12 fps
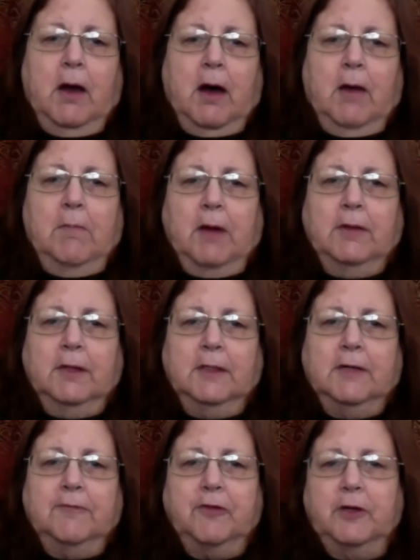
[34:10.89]
among the
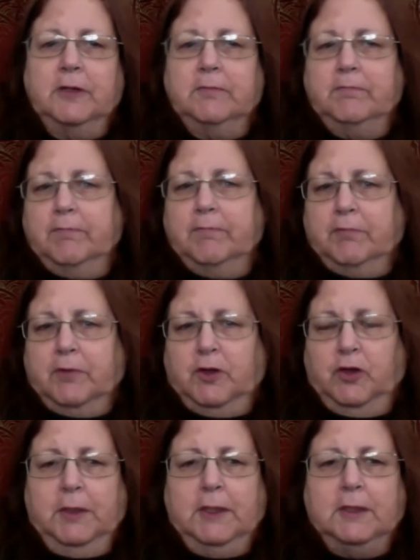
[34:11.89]
different
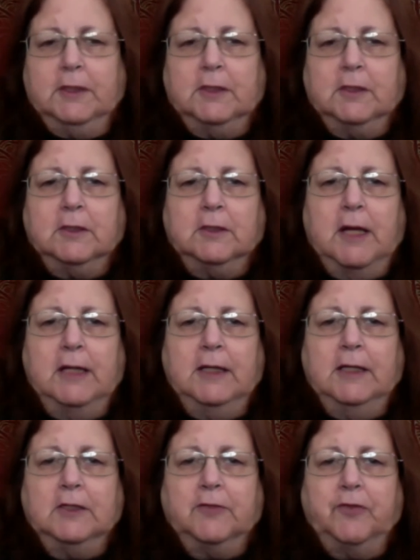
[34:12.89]
humanists,
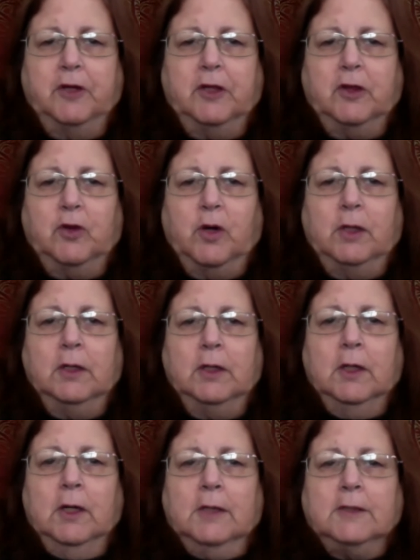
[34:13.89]
atheists, free thought
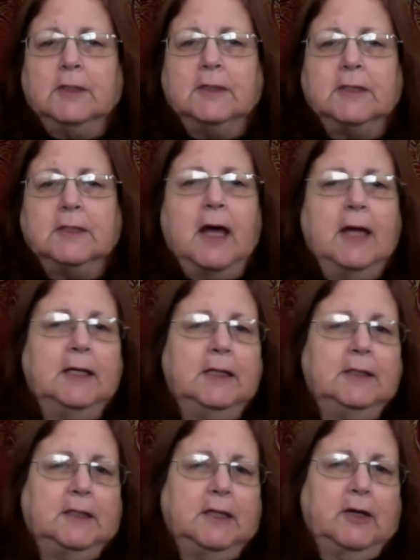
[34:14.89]

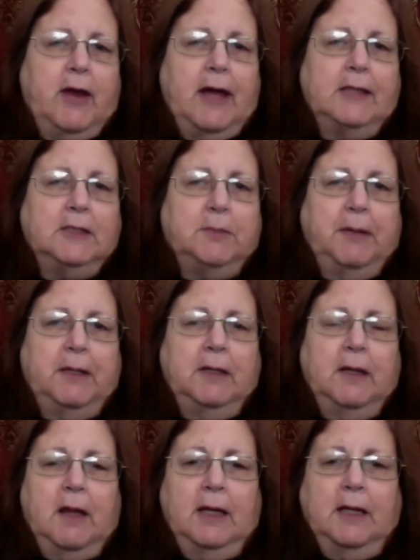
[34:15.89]
societies there has
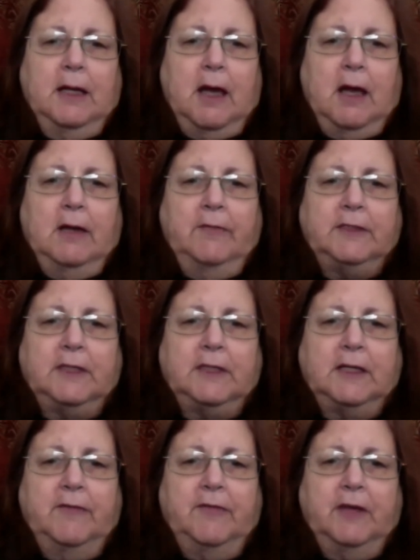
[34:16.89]
been any kind of a
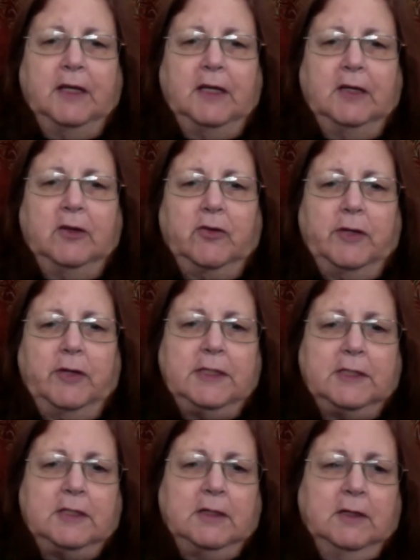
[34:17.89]
significant increase?